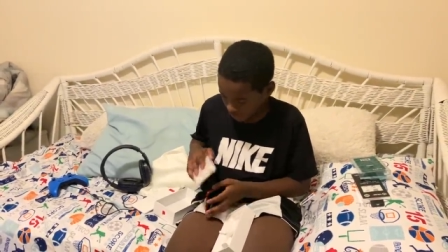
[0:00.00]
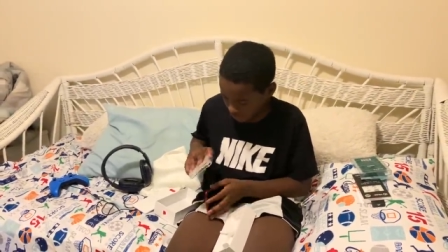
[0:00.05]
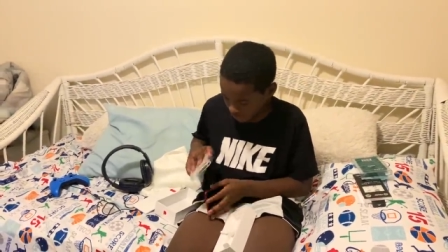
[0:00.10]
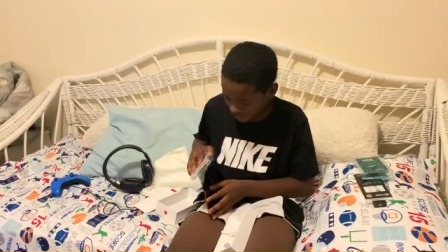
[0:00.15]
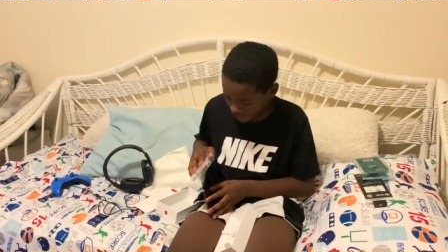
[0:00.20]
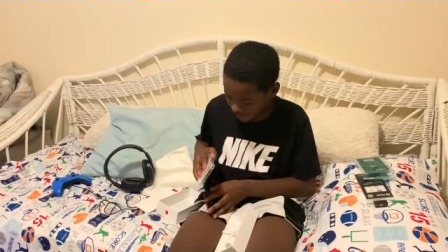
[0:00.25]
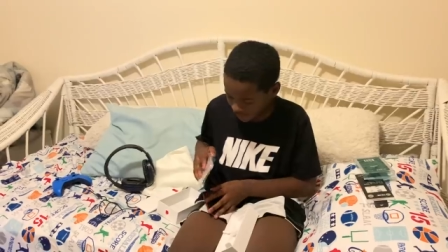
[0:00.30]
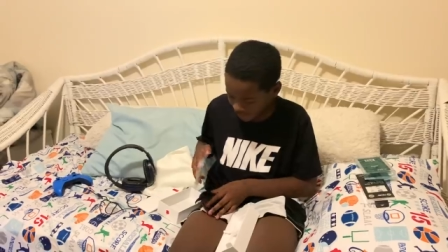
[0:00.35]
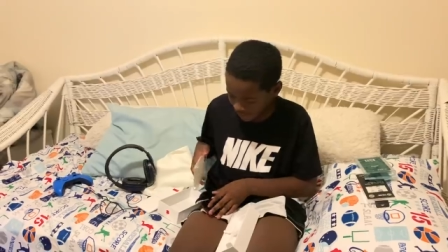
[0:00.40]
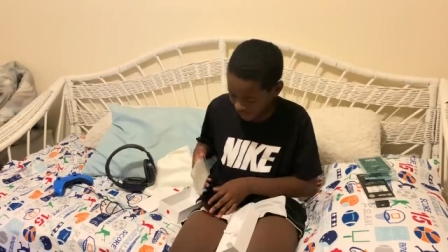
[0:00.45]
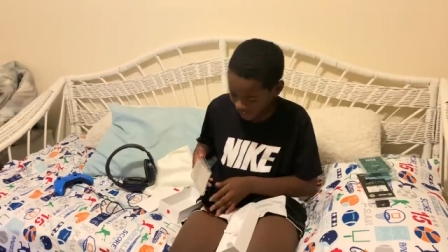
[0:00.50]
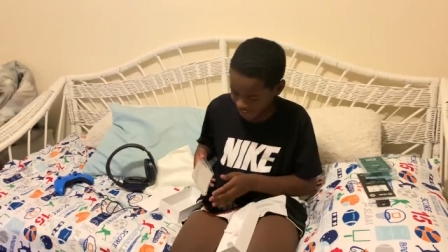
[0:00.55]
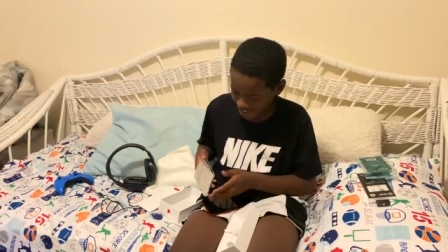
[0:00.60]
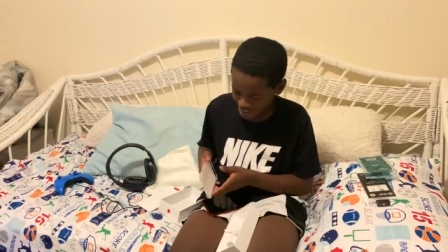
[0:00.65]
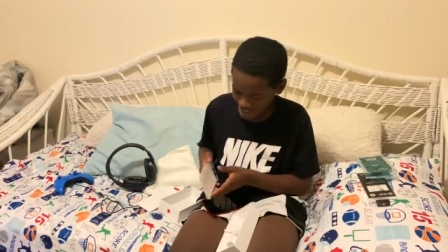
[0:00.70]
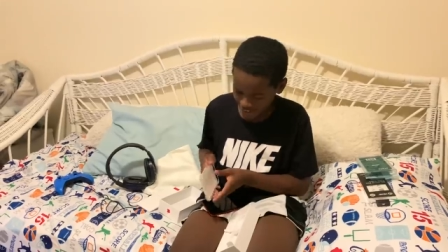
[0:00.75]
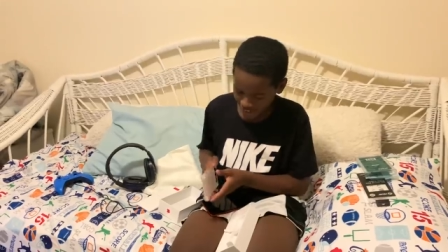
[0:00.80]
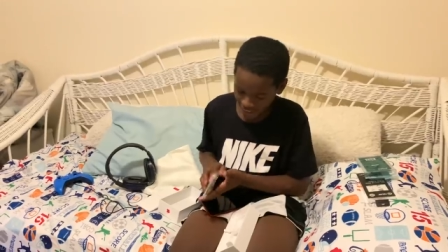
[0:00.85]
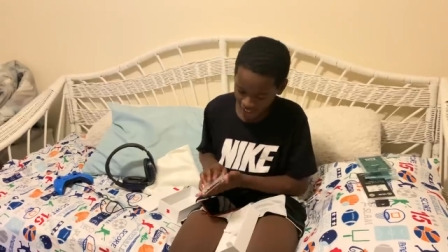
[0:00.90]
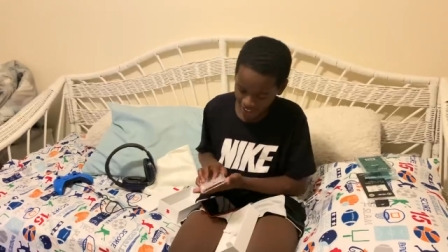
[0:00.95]
Oh yeah, I
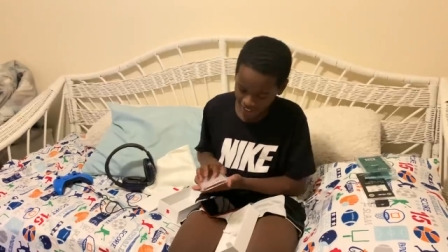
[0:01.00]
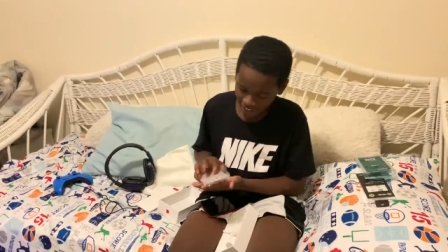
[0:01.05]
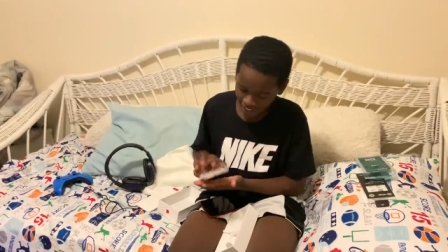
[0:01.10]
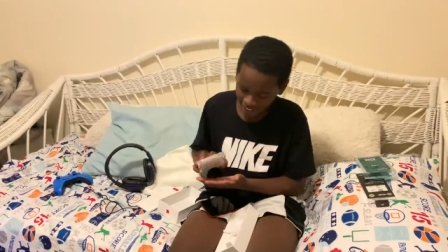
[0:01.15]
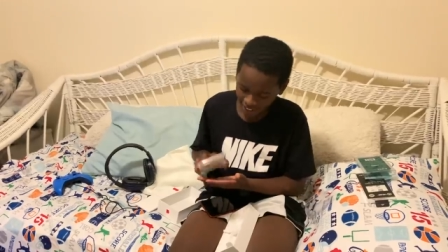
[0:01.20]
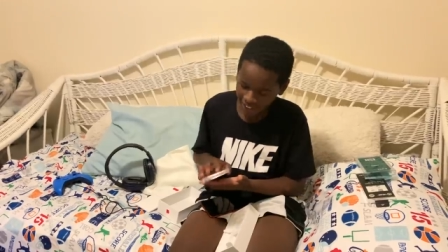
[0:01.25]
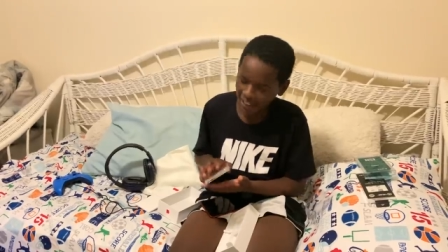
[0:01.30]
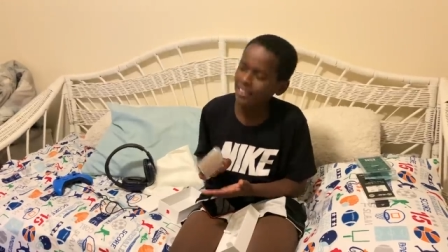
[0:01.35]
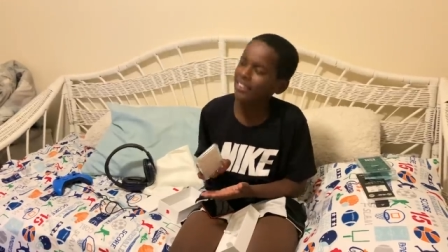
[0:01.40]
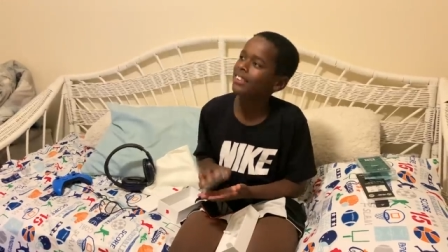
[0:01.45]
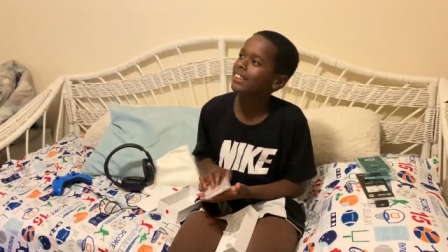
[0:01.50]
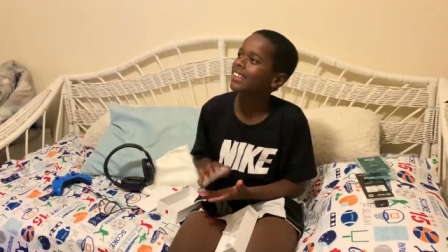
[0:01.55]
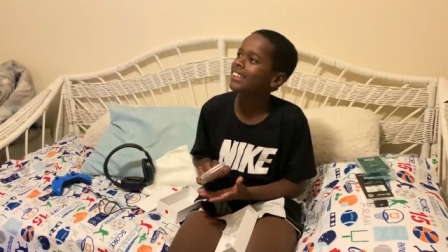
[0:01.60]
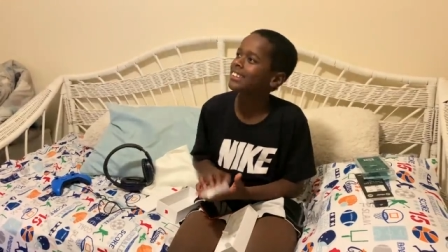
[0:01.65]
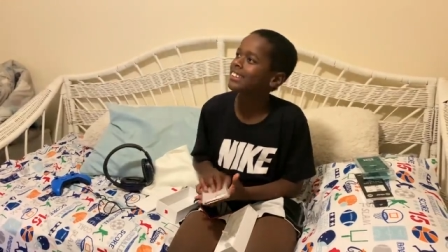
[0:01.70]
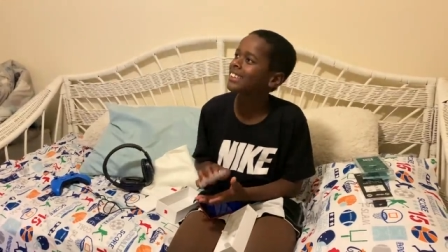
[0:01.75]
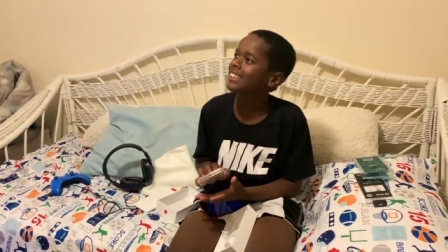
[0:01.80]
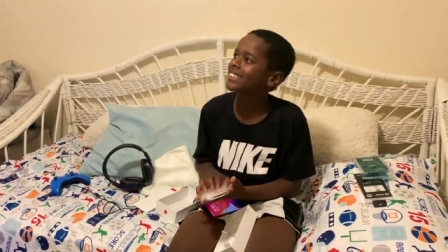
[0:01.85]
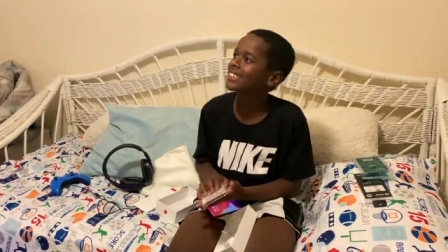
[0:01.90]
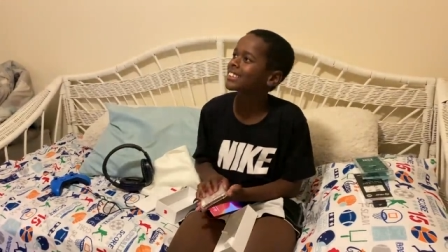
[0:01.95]
got, I got I,
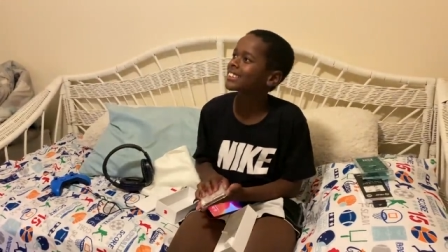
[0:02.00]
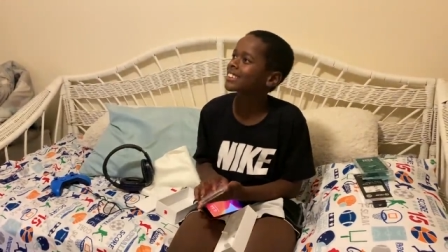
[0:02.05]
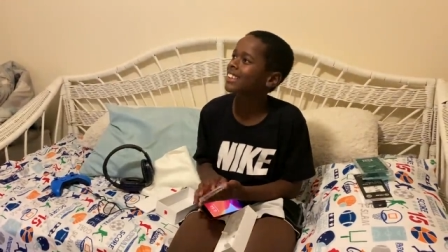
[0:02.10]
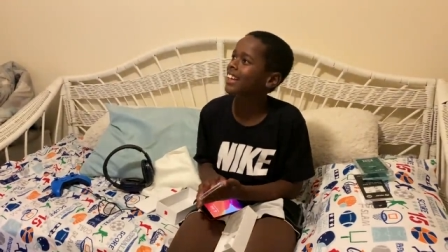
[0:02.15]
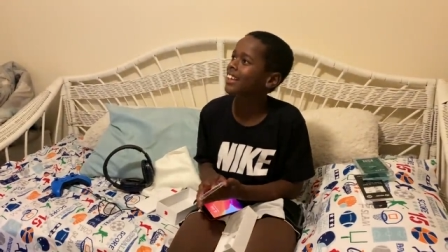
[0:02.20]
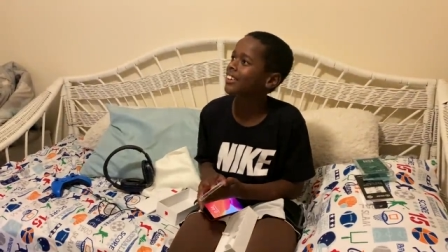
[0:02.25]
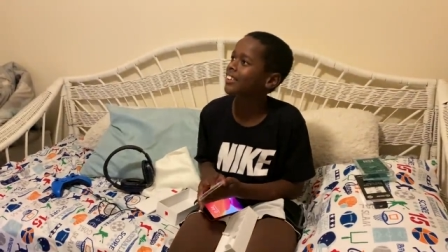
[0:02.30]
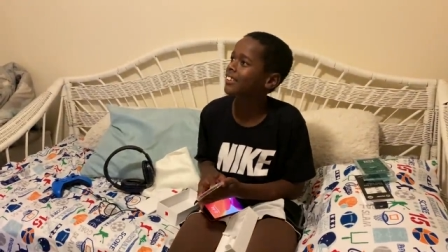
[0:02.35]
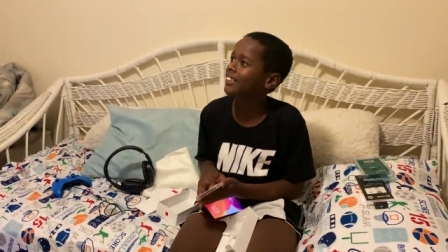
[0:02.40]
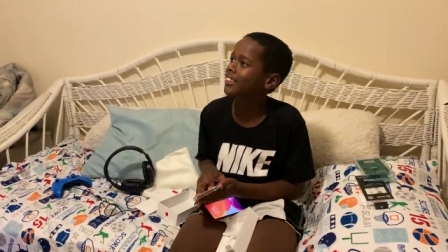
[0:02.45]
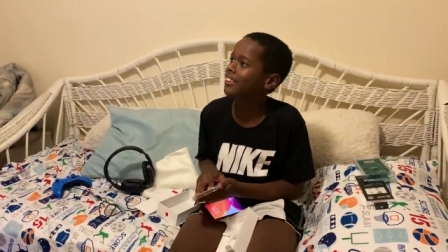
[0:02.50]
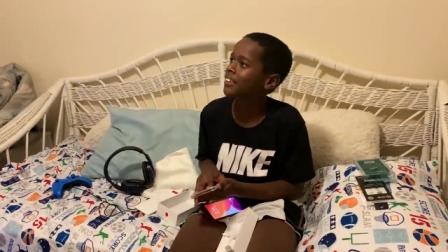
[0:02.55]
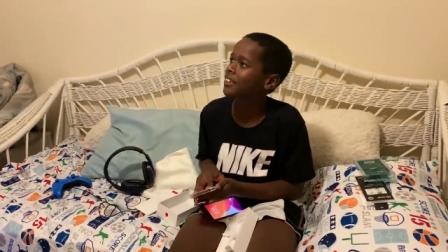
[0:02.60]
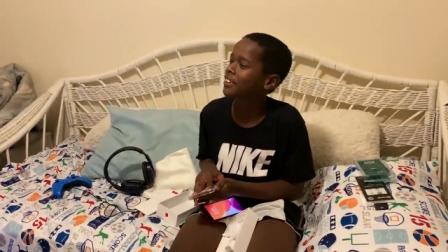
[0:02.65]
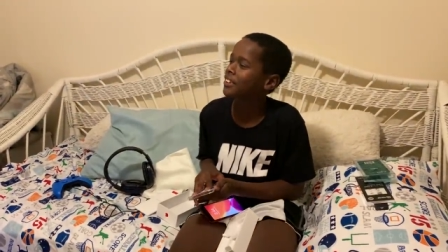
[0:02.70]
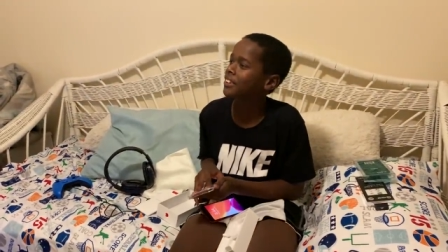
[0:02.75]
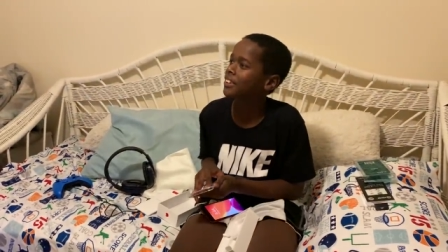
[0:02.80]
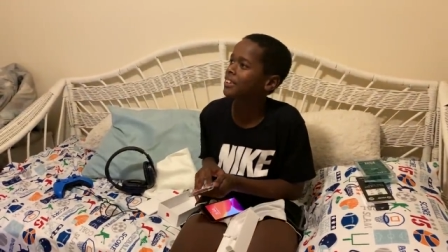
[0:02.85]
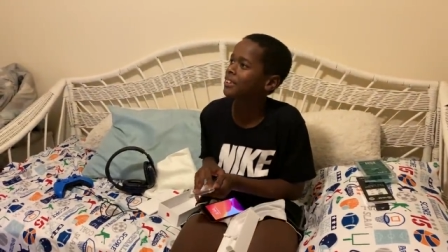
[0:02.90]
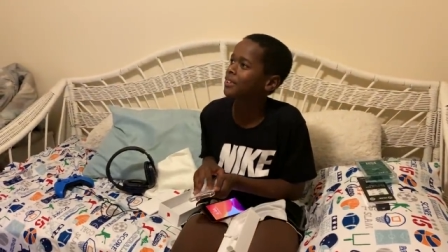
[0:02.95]
isn't it just like
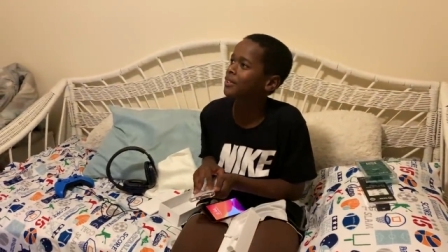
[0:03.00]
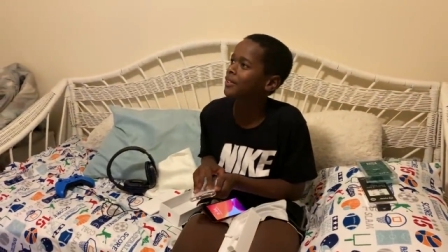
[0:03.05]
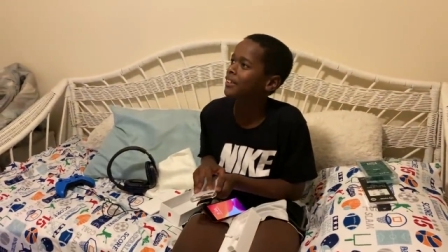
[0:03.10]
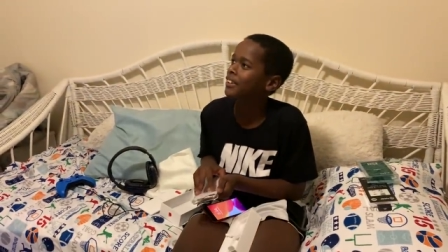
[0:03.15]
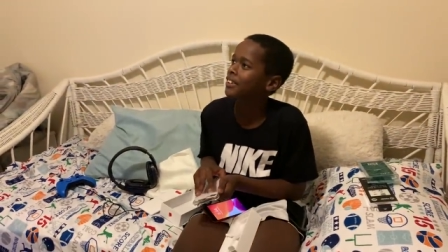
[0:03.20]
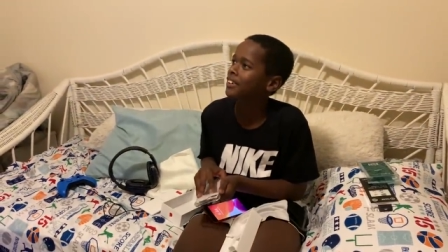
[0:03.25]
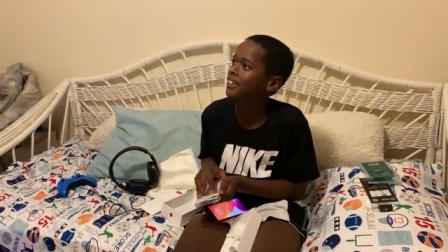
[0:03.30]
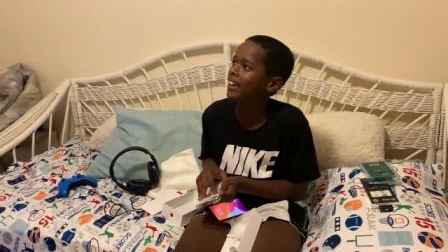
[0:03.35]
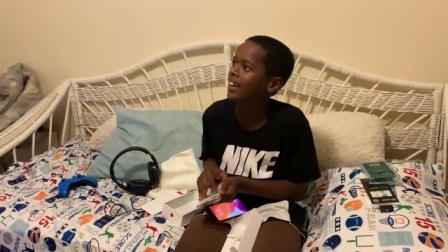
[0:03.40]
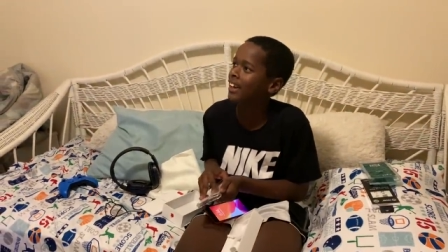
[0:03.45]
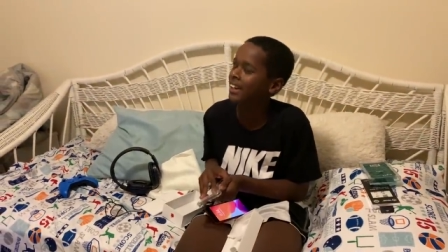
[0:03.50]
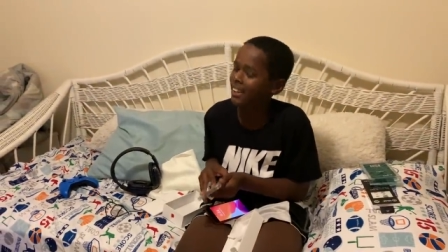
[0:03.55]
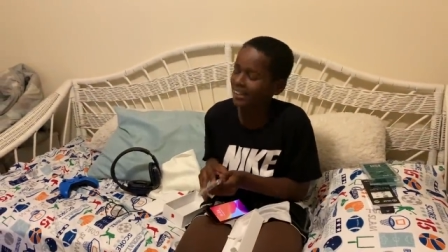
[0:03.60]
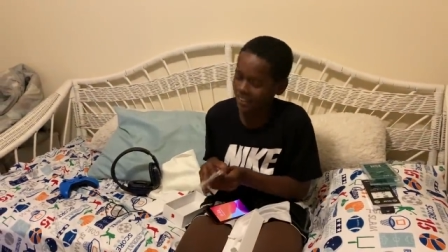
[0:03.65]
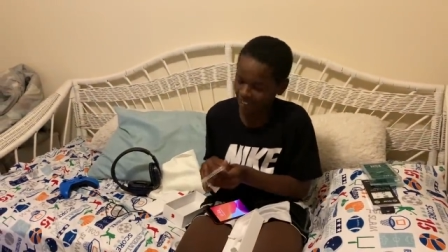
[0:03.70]
the, the new one you got?